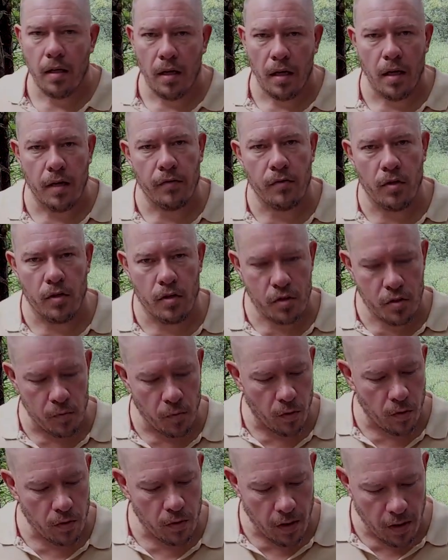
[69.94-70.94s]
I've got a
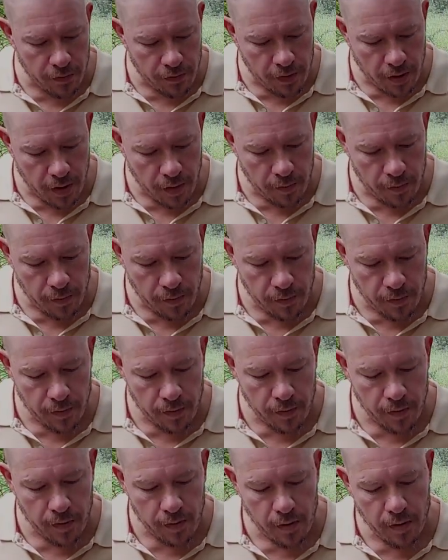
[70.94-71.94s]
small knife that
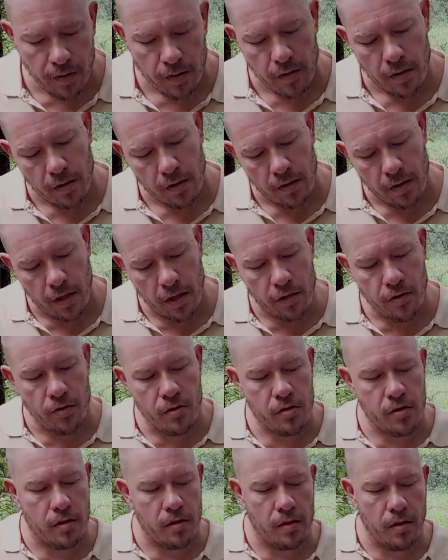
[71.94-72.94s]
I
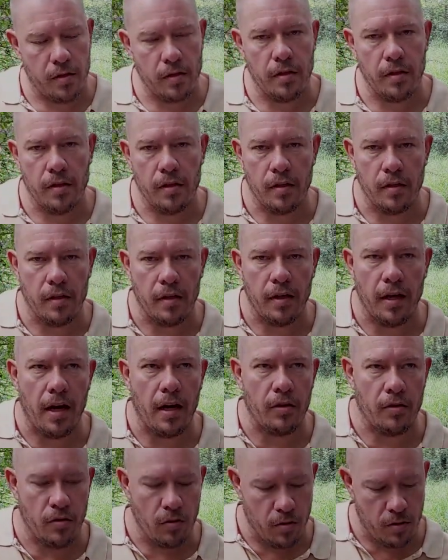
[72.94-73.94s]
use in the
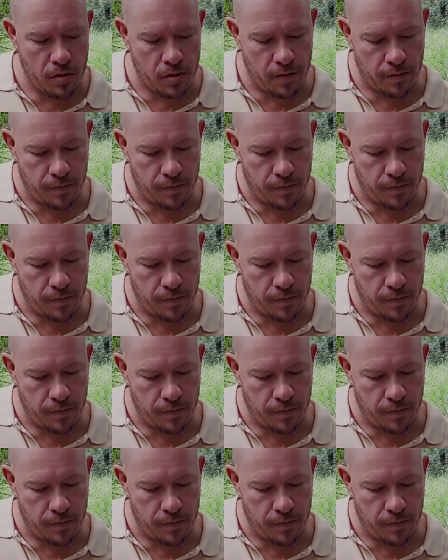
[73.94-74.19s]
outdoors.